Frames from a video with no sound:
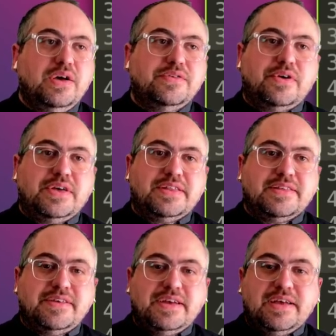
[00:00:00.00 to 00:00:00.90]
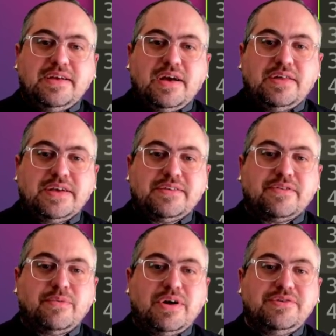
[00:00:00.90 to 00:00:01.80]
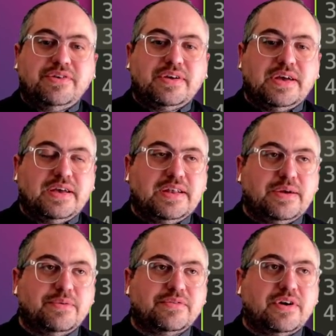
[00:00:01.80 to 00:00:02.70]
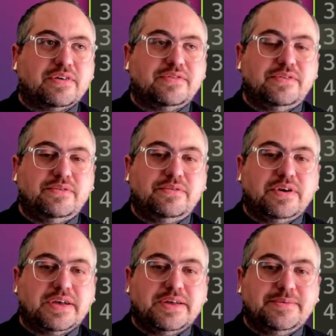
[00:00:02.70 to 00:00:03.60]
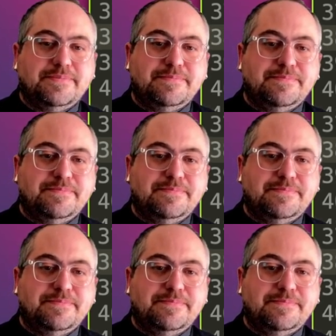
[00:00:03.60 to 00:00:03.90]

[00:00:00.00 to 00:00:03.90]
So I think that's it. Thanks for watching, and I will talk to you again